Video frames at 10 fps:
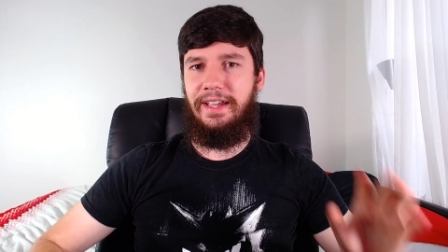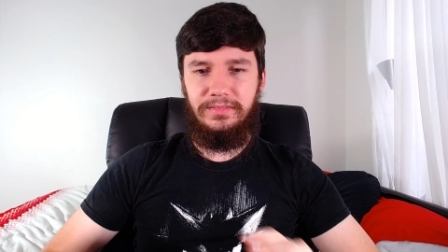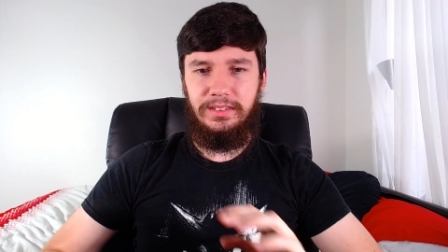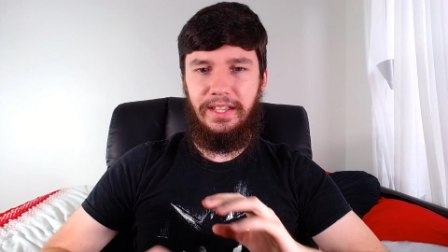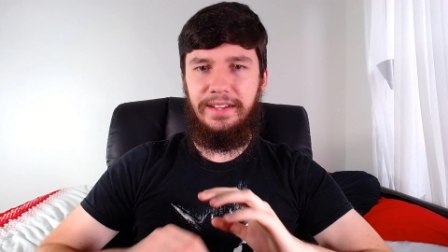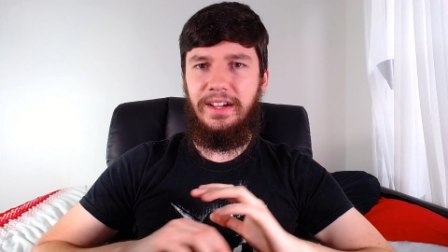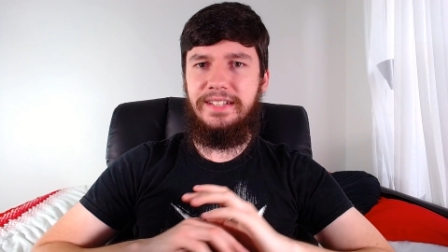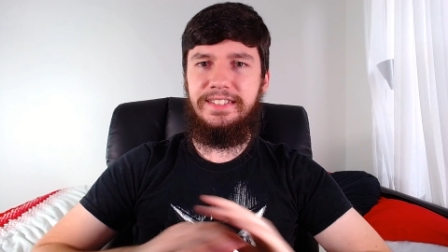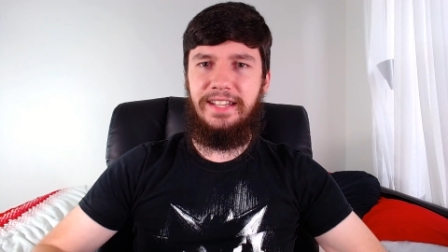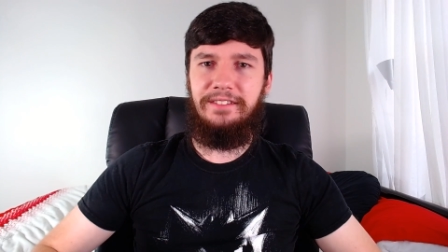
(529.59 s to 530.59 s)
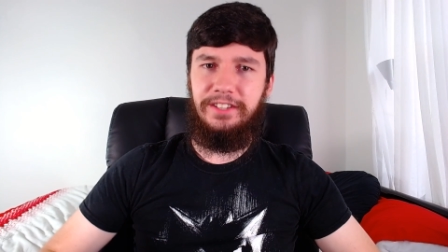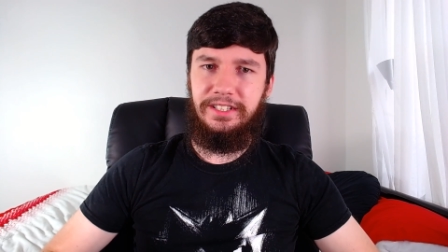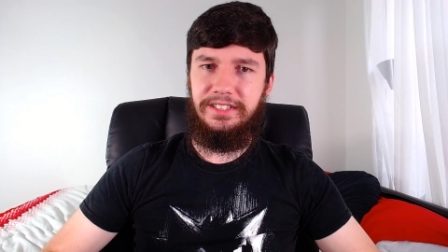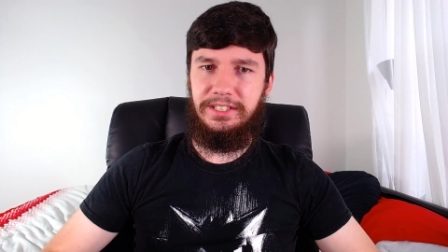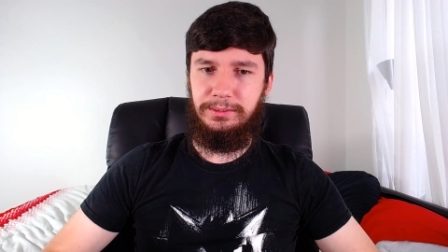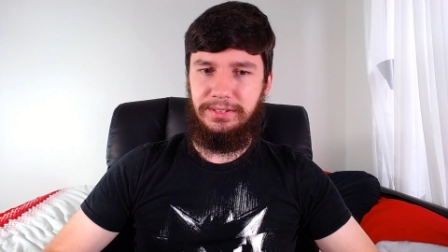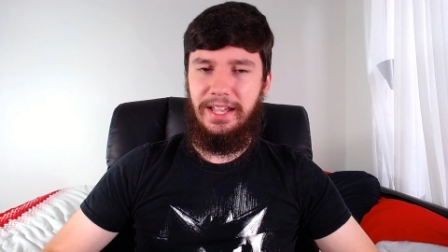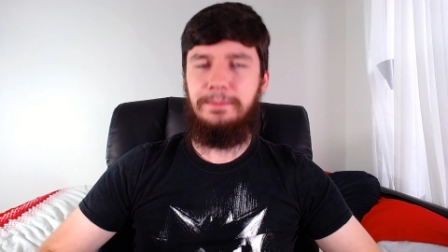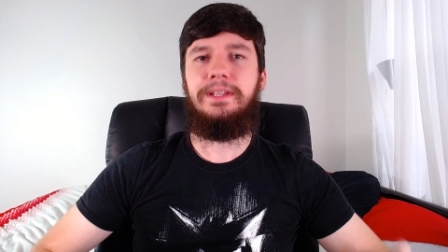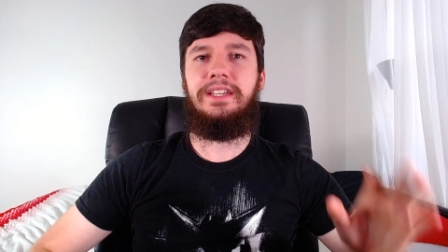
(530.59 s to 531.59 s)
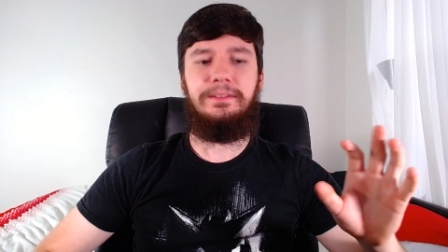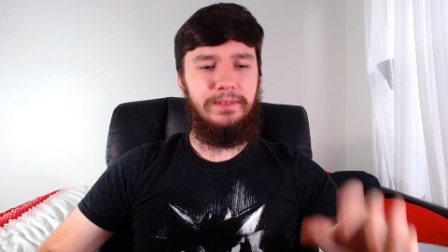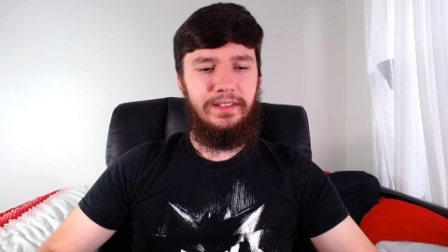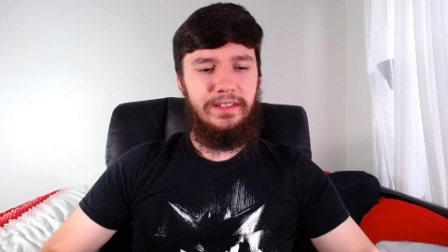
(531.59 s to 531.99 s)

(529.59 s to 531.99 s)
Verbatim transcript: And and I didn't have any idea what was happening. It